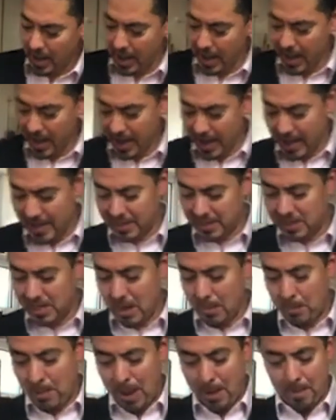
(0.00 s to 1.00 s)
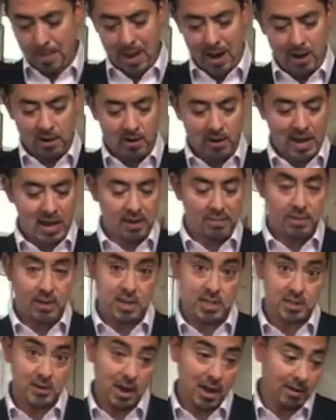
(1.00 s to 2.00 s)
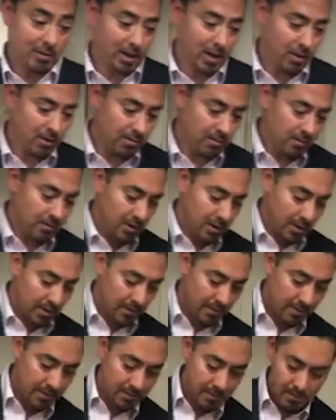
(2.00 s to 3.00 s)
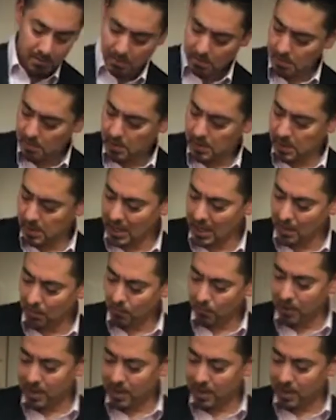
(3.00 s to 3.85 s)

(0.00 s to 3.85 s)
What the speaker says: I had some Pampero Aniversario, deep,